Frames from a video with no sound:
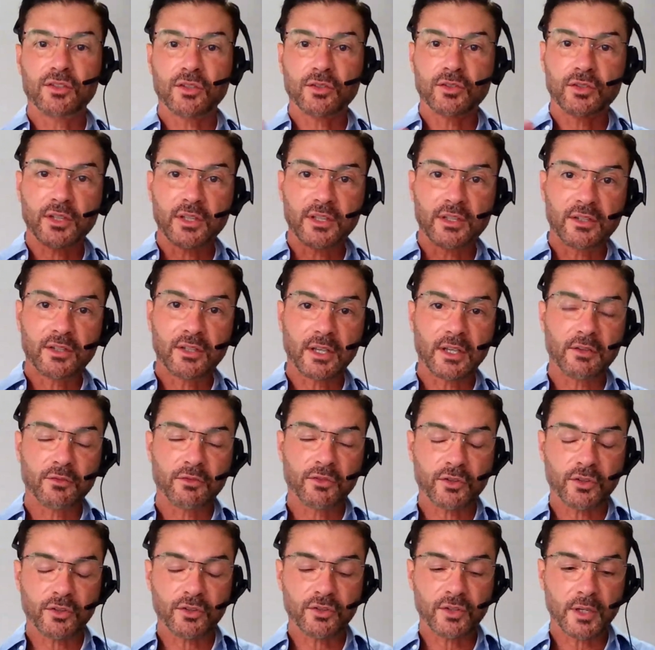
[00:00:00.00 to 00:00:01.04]
So say,
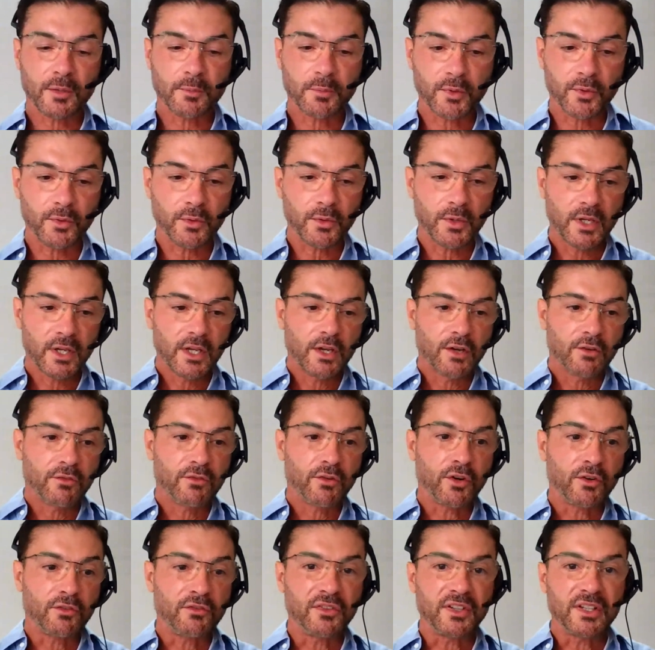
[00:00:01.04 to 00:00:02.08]
for example,
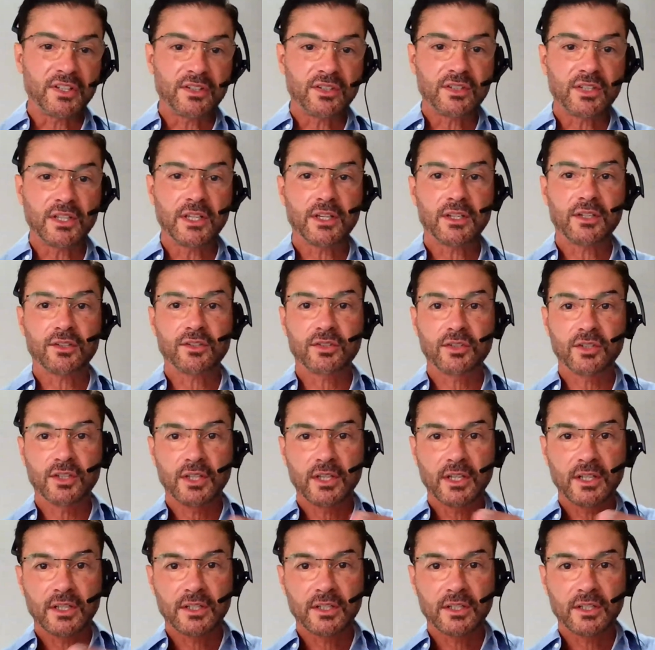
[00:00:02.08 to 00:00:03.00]
for V6,